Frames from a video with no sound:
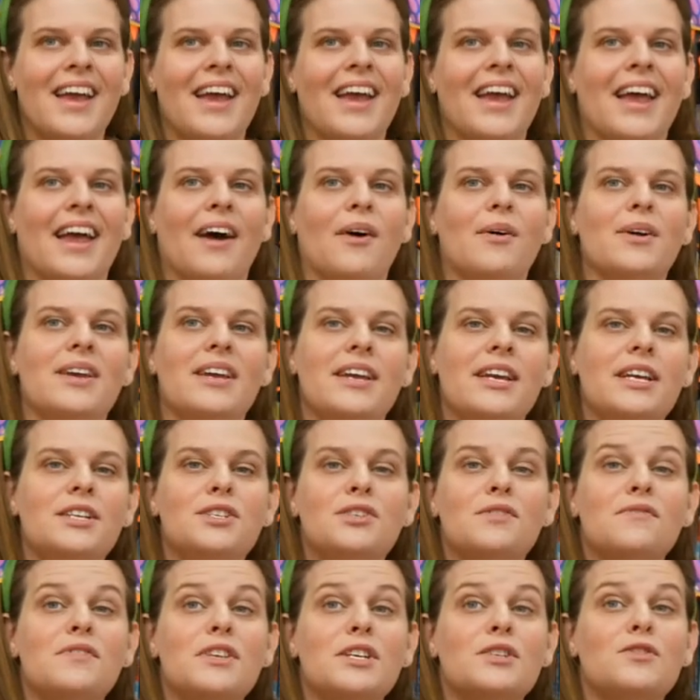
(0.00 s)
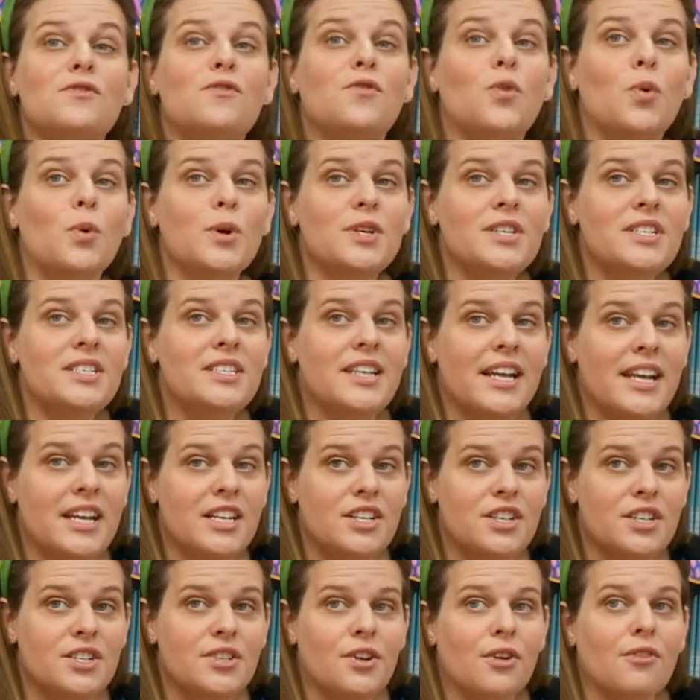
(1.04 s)
Now, each of these four
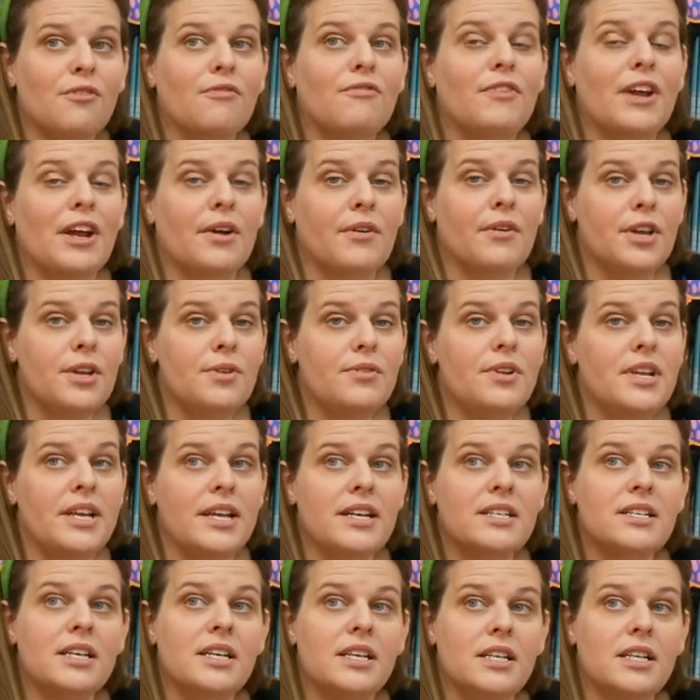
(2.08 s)
stages are very unique to